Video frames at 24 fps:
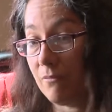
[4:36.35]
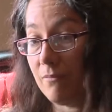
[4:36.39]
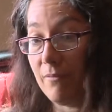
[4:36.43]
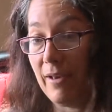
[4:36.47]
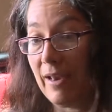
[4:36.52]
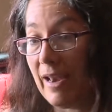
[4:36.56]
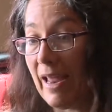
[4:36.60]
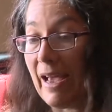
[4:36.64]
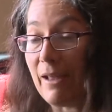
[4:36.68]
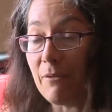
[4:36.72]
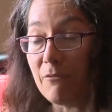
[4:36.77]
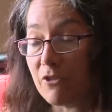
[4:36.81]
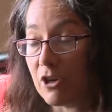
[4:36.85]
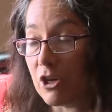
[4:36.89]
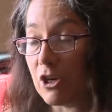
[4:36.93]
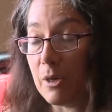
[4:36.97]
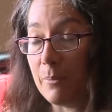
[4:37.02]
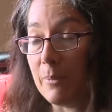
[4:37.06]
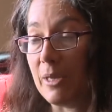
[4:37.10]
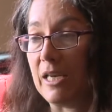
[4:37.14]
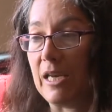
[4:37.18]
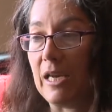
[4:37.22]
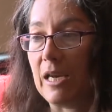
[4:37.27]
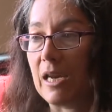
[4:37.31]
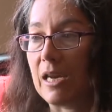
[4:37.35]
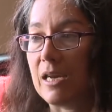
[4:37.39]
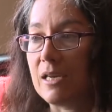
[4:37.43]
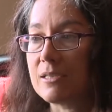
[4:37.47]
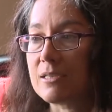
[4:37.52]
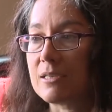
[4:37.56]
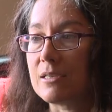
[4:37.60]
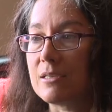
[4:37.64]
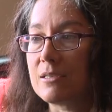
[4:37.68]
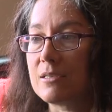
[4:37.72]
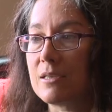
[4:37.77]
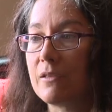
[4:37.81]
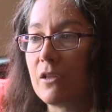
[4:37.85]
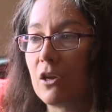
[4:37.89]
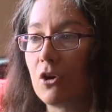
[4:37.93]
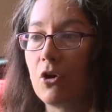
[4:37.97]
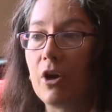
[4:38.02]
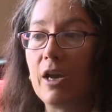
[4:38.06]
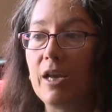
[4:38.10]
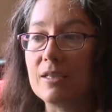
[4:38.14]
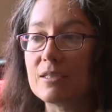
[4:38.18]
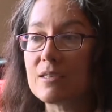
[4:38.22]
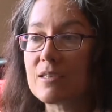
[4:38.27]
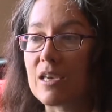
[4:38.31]
not very many cases in the
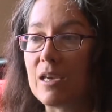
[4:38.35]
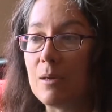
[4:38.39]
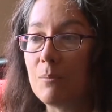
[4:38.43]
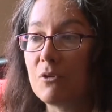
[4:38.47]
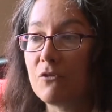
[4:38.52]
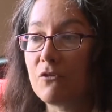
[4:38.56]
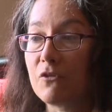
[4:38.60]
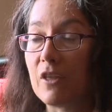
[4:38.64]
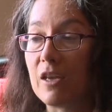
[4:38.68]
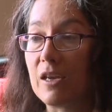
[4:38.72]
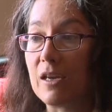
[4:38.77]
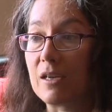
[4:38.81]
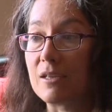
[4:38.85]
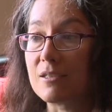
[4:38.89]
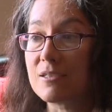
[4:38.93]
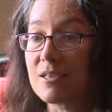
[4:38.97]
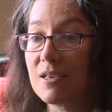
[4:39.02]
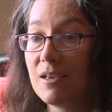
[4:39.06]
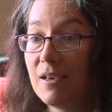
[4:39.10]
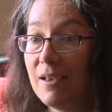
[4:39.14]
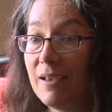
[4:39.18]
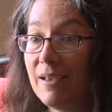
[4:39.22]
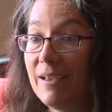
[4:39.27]
grand scheme of things,